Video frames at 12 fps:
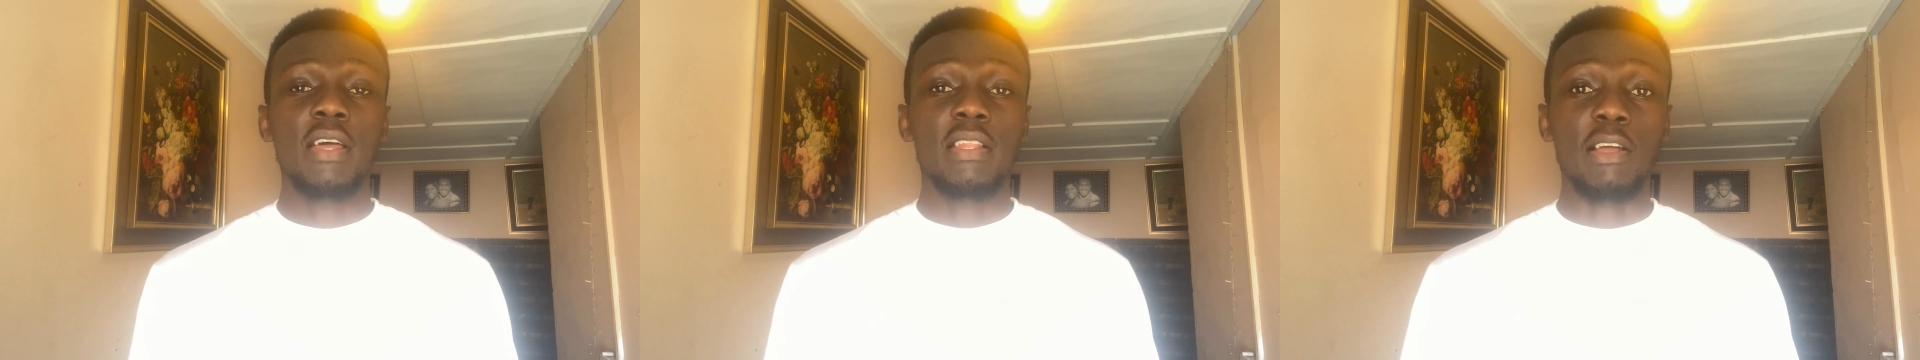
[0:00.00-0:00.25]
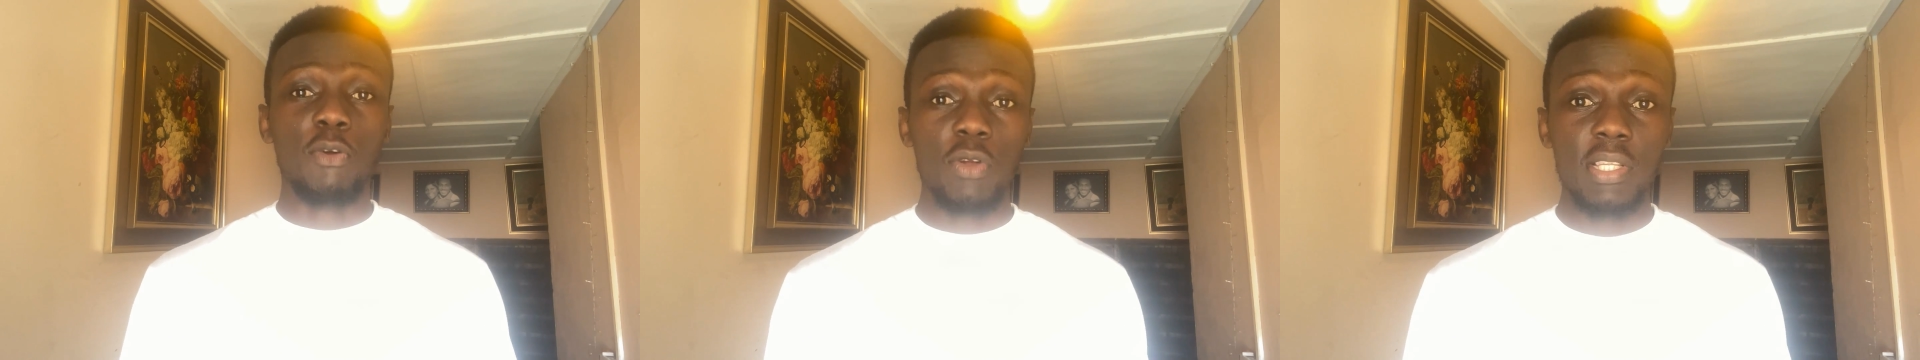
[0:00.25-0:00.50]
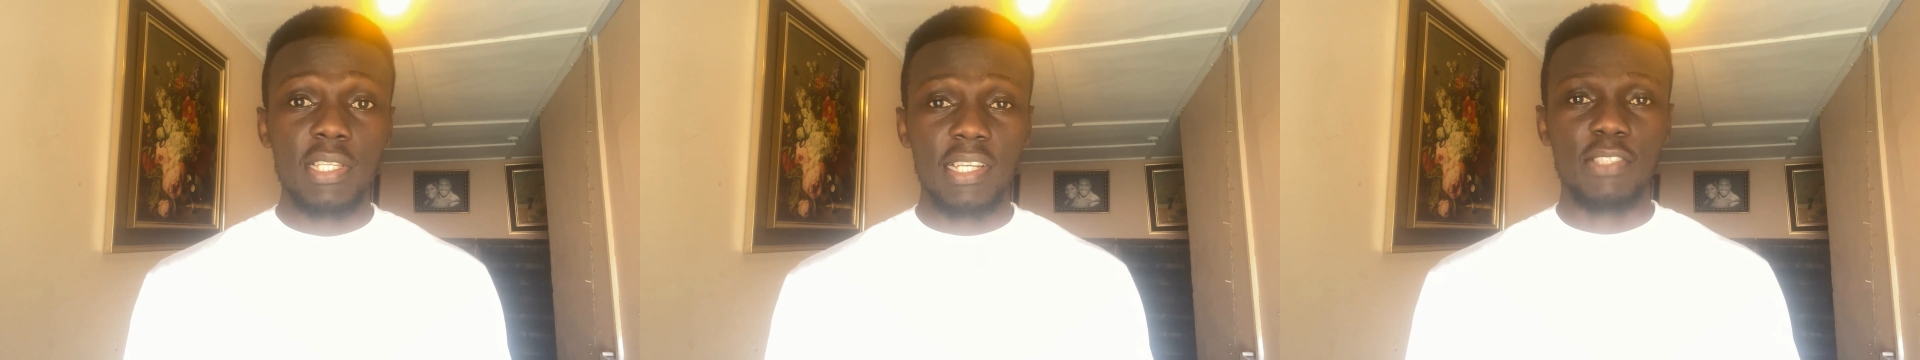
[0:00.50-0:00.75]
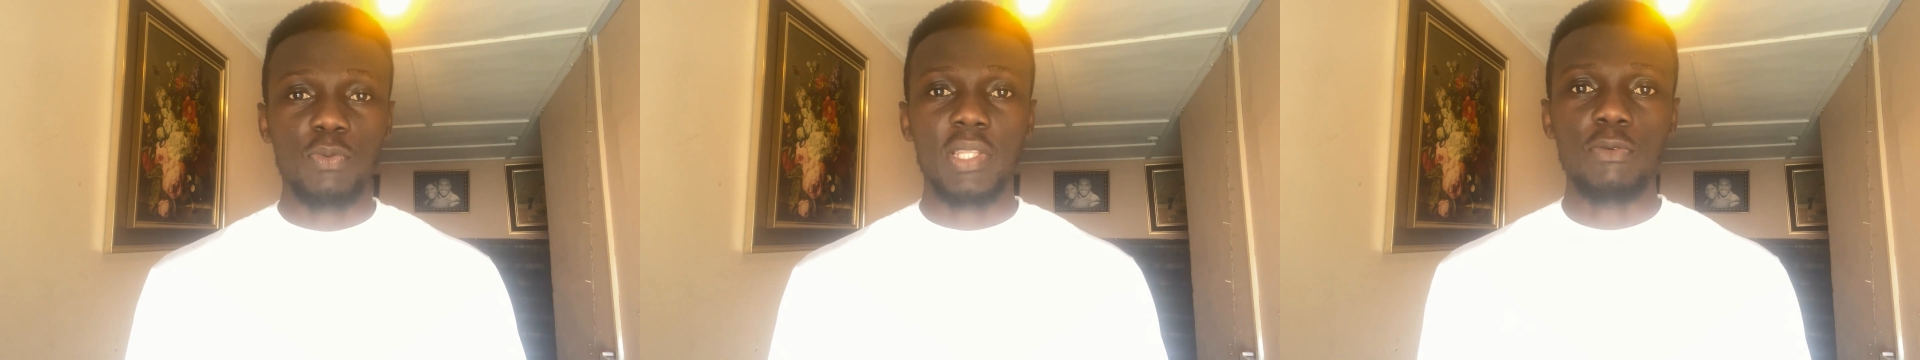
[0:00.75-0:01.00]
the
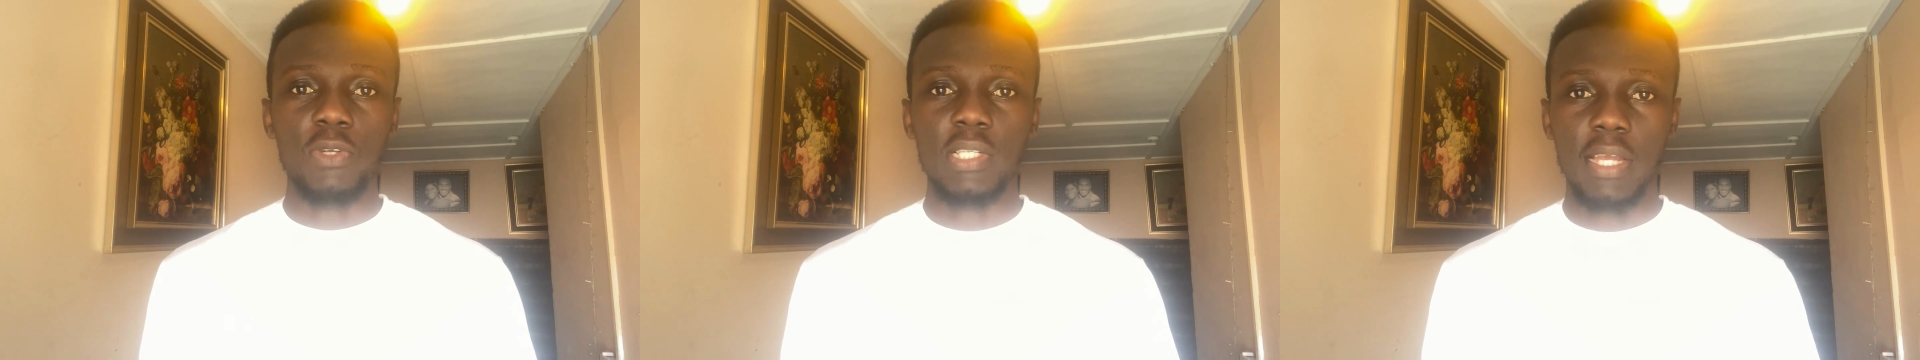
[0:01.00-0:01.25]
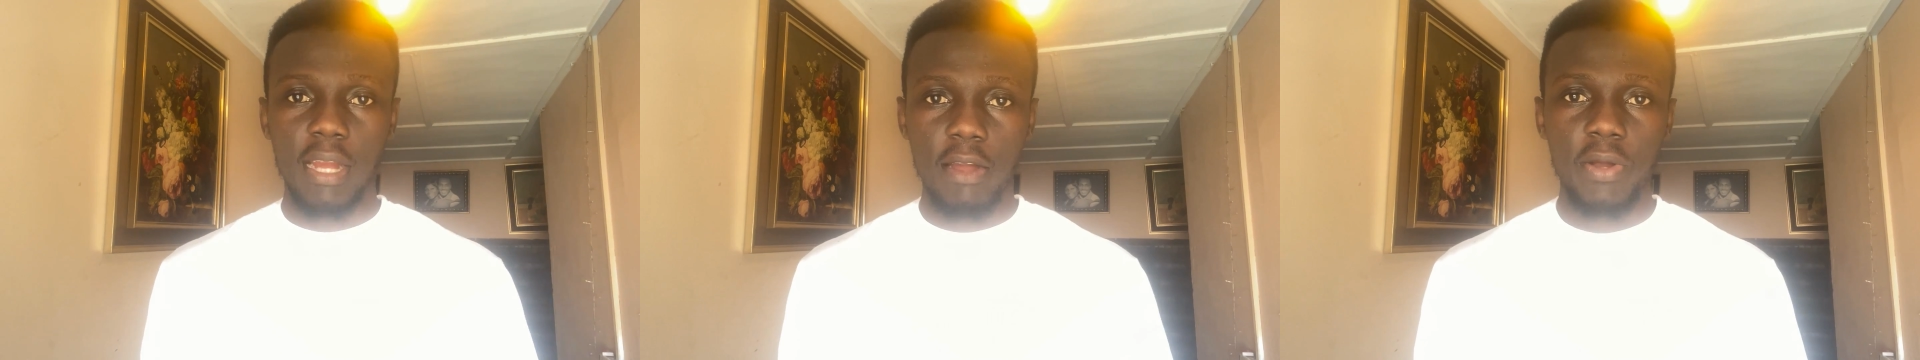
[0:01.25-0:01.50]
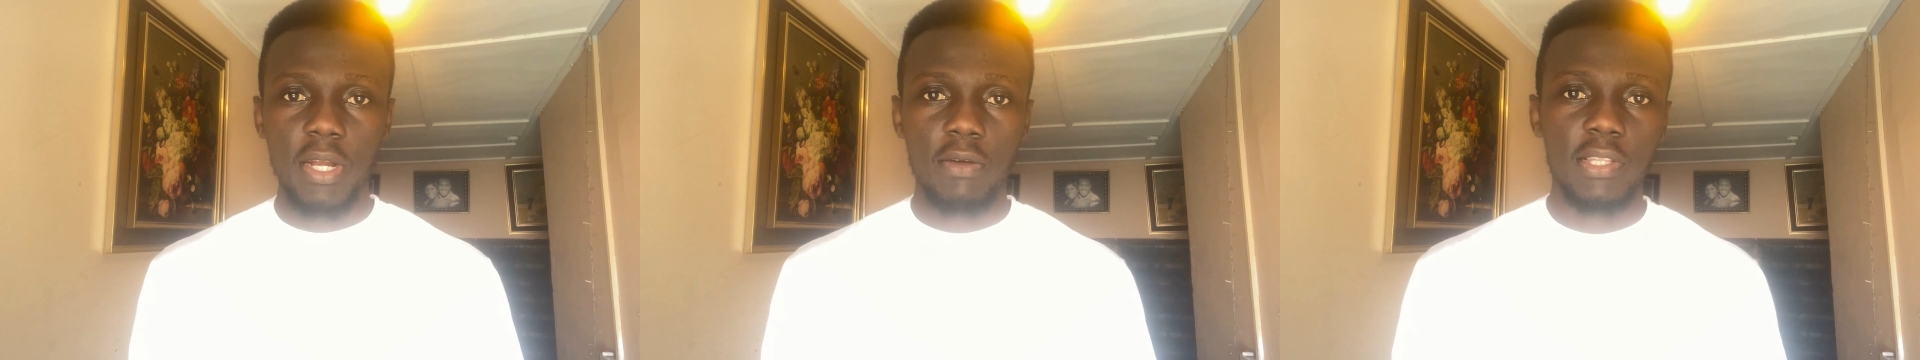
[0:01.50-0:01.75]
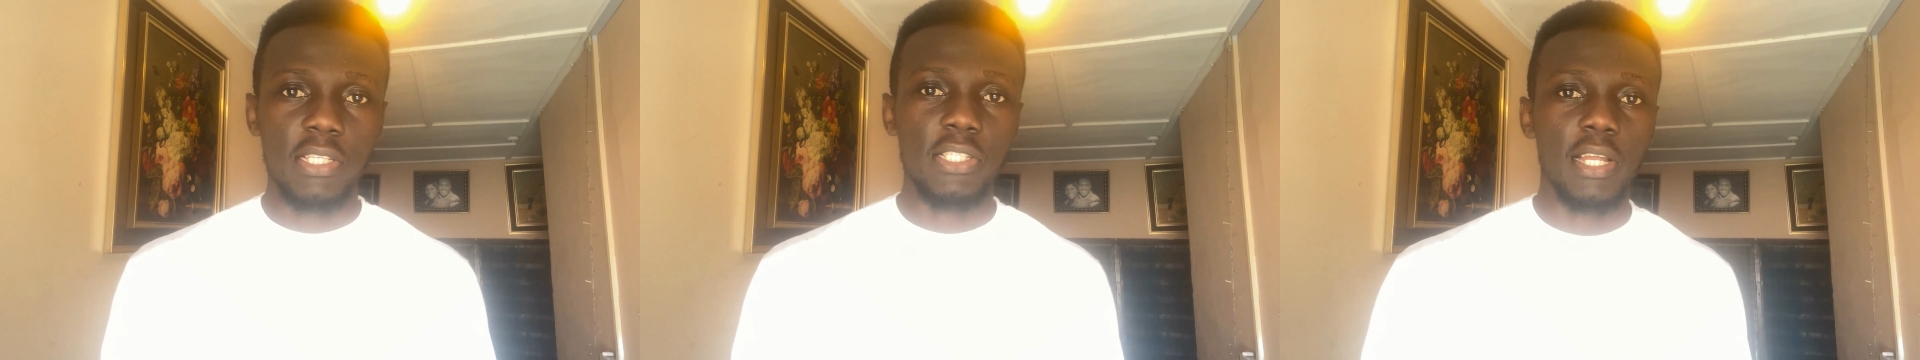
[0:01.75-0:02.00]
context within which I carried out
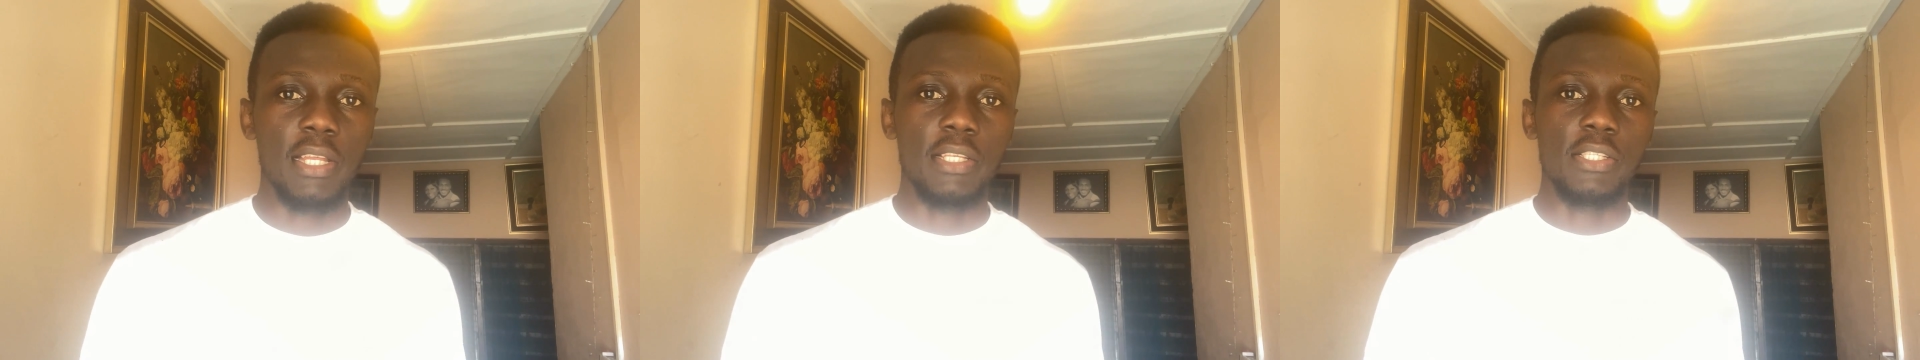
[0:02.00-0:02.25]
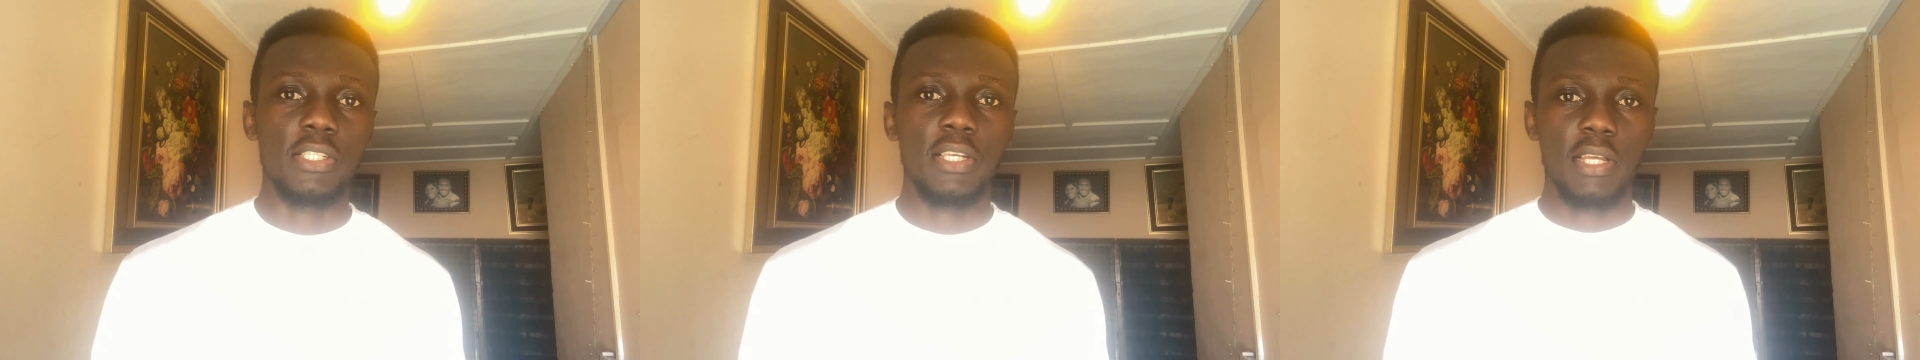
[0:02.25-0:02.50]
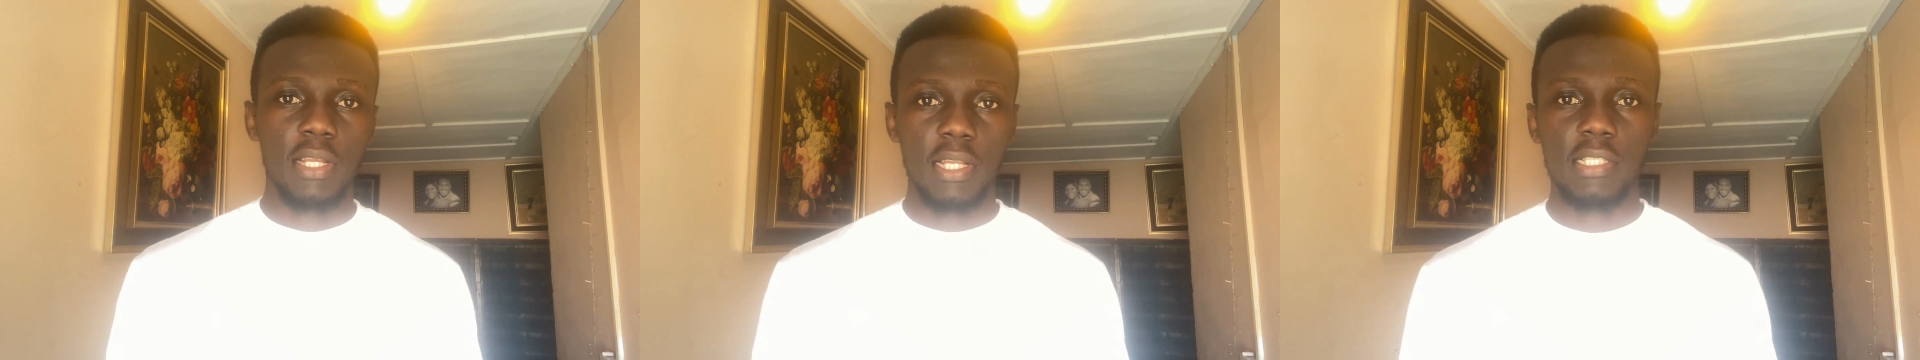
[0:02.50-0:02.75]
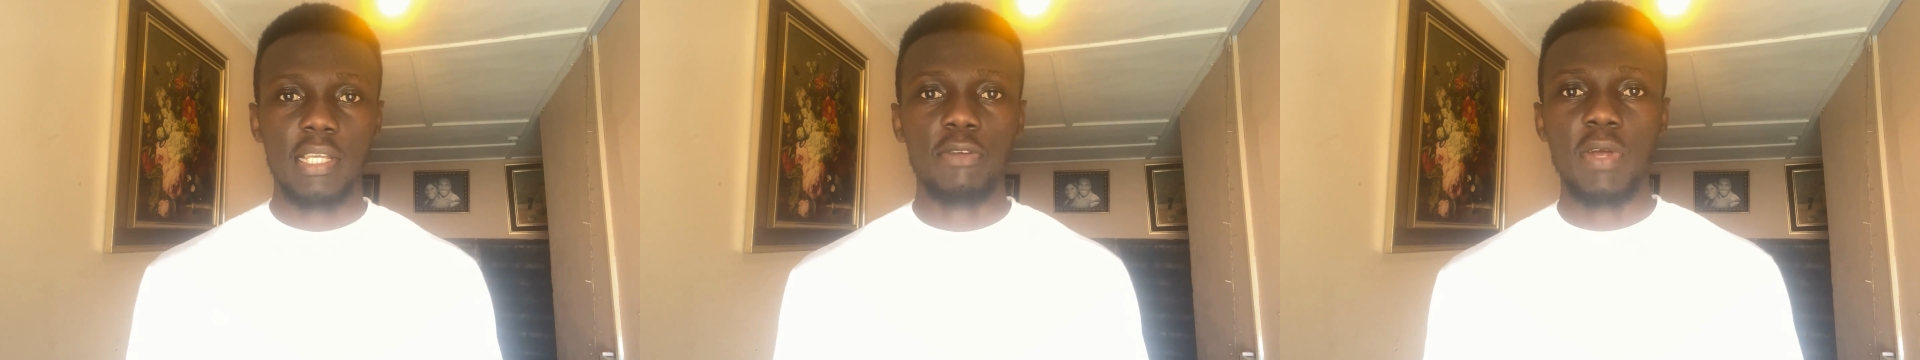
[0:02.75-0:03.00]
this challenge.
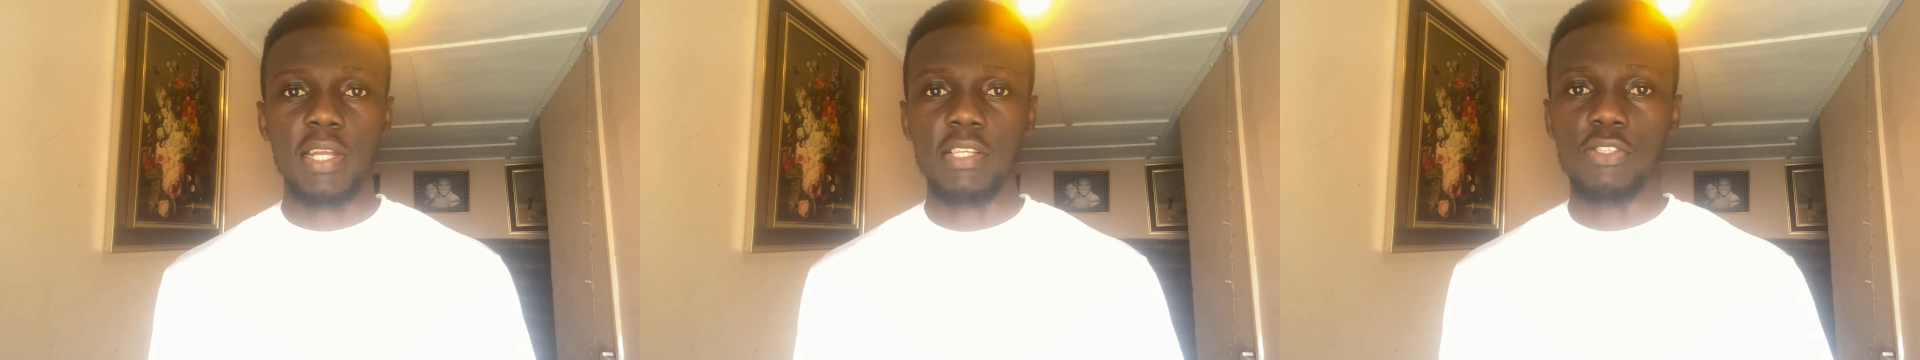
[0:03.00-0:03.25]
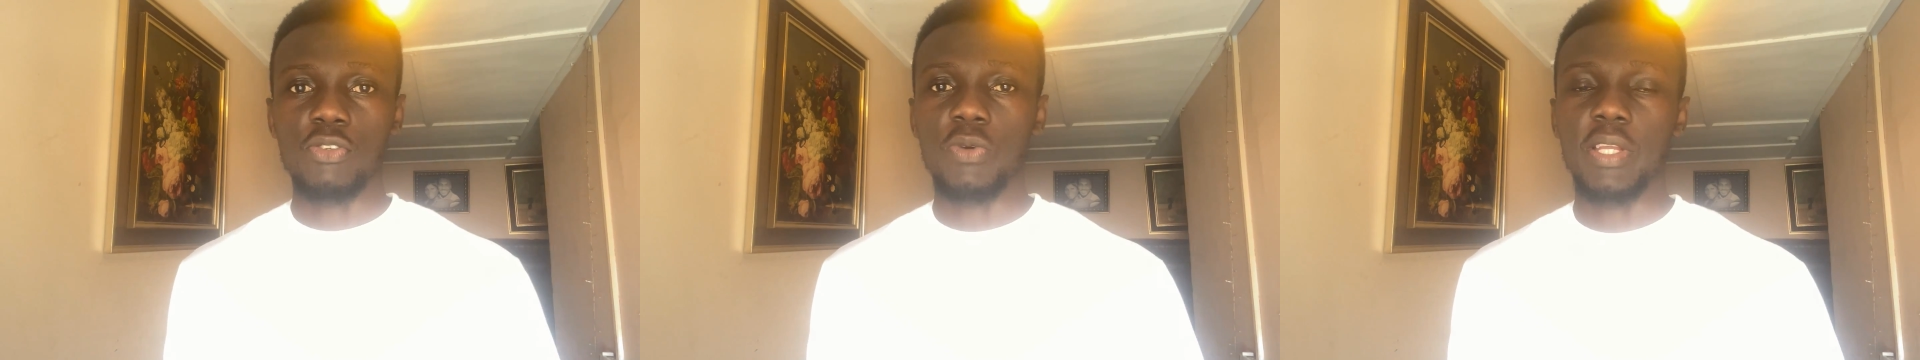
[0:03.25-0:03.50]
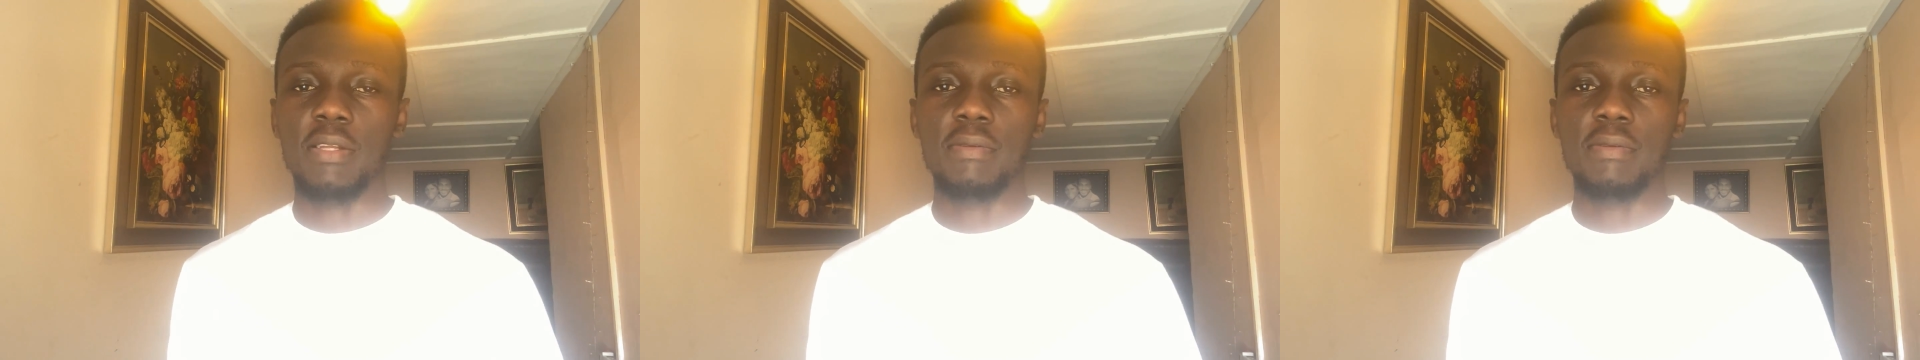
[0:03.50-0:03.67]
Let's get right into it.